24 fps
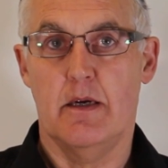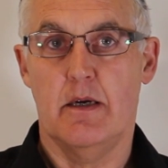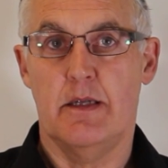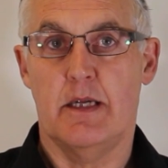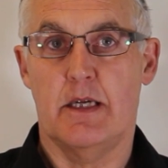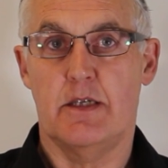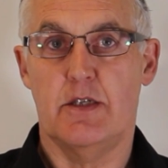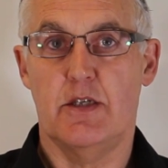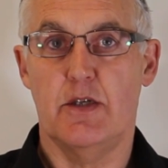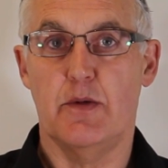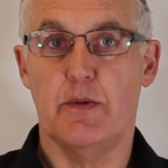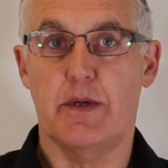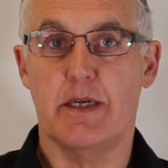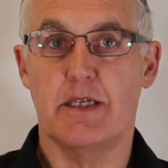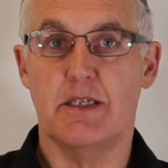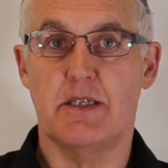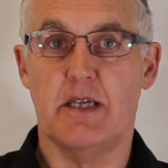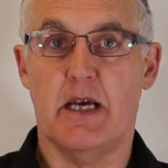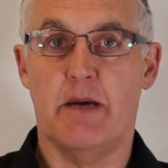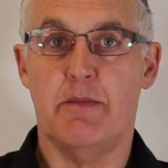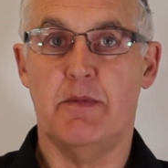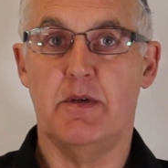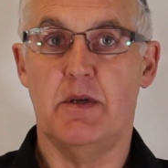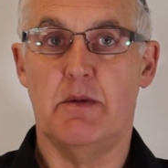Now to
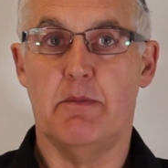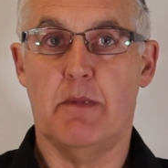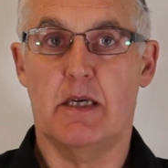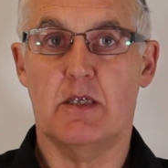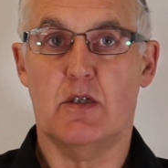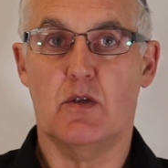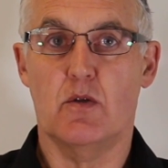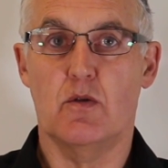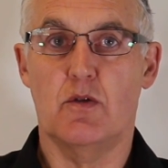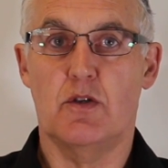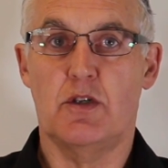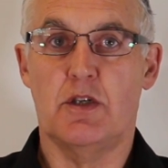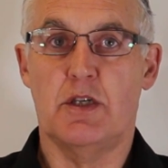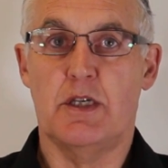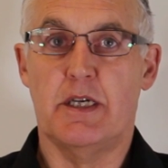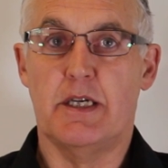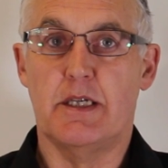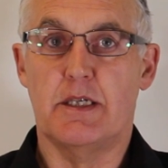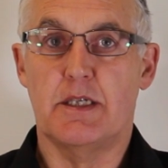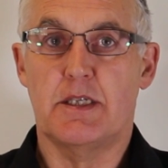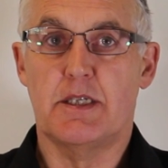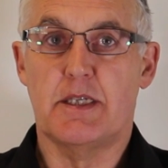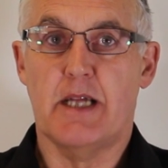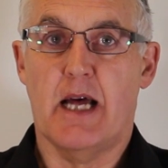examine your muscles you need
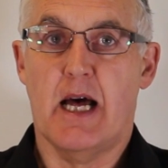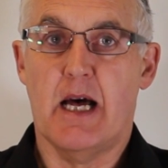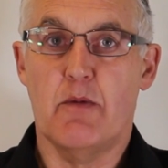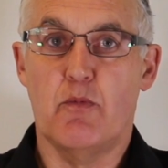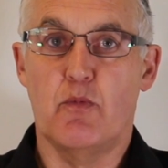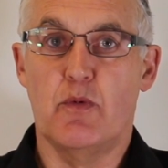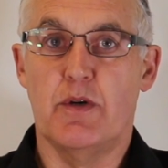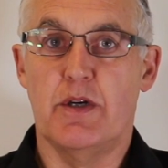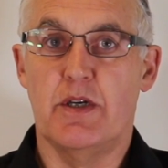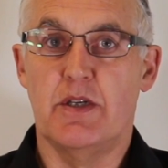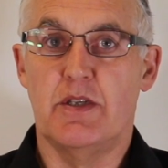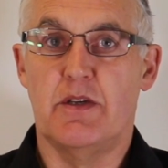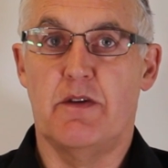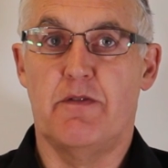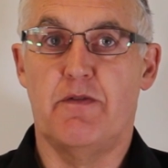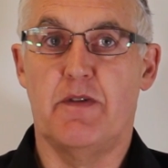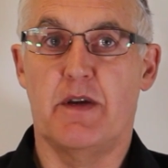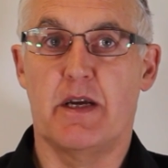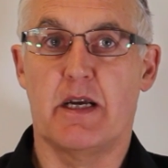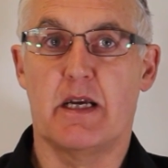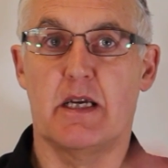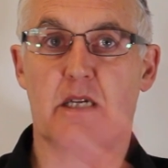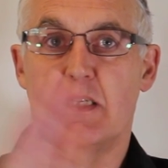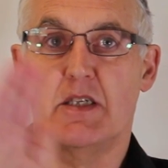to start with your
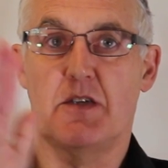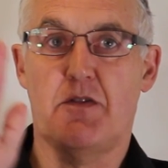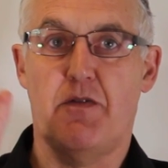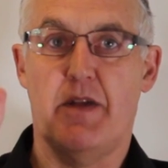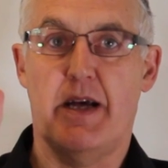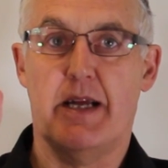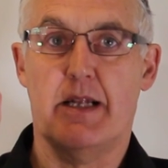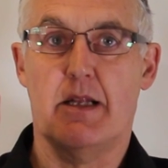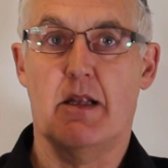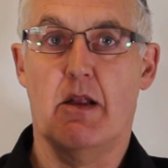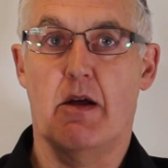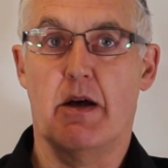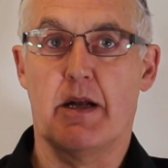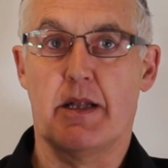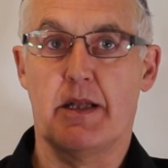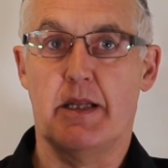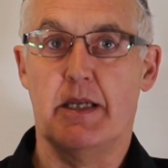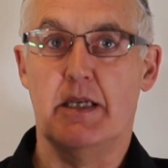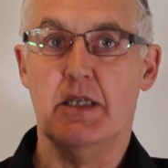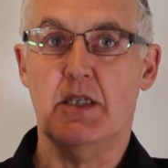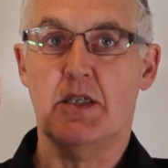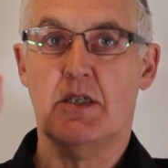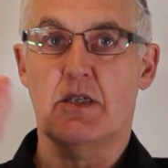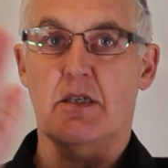fingers flat like
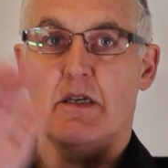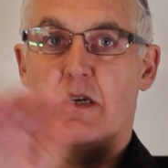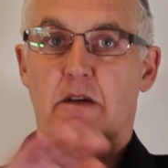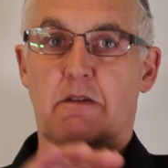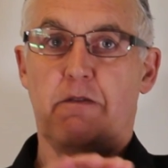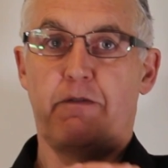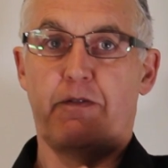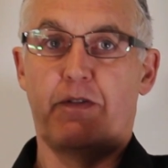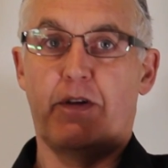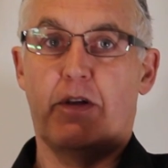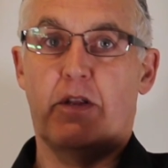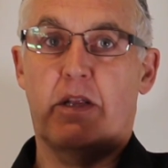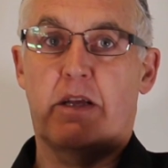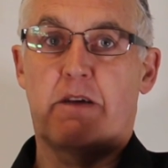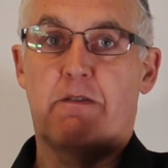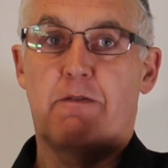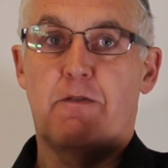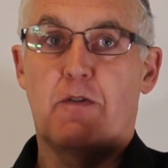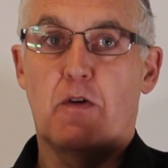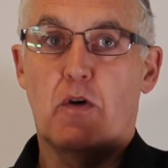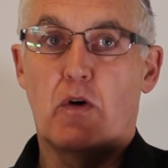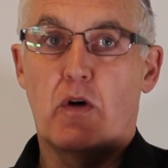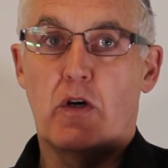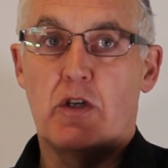this, feeling
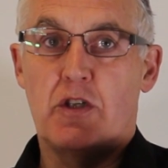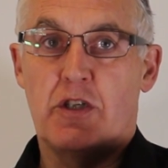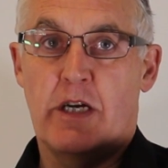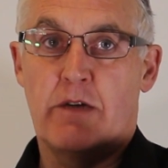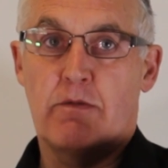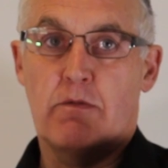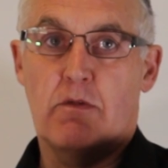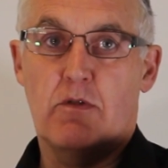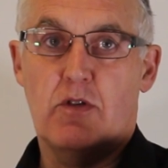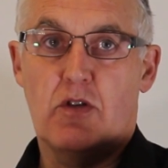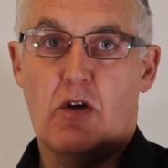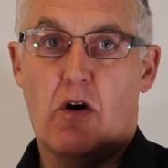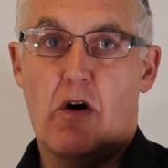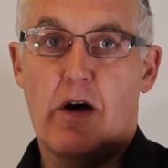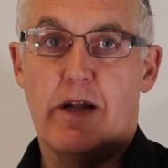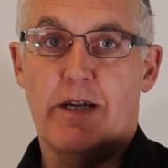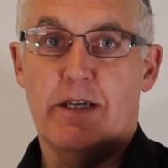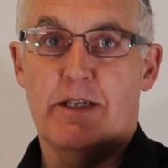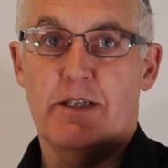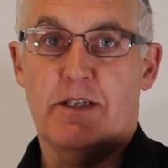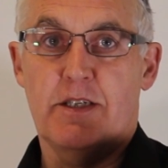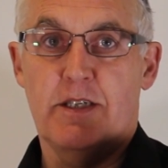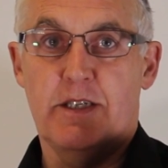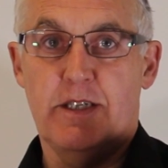for general
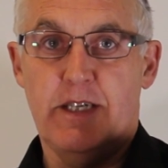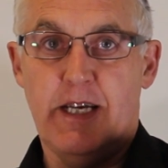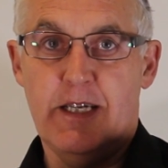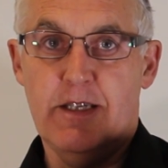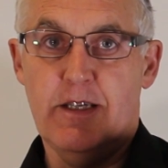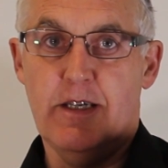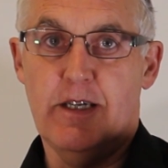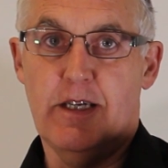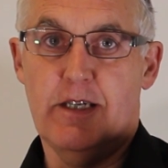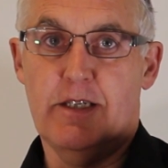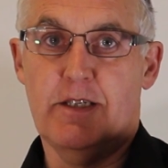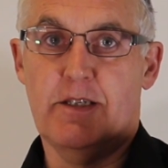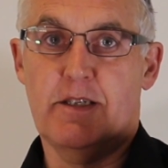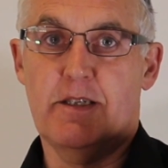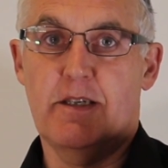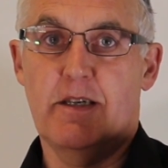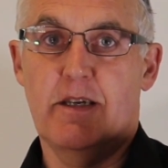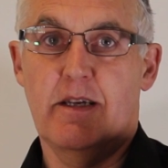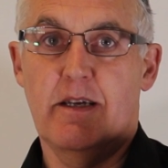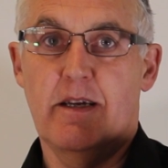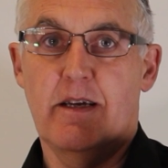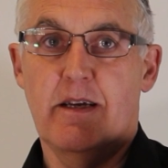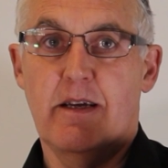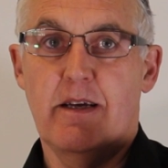tightness and tenderness.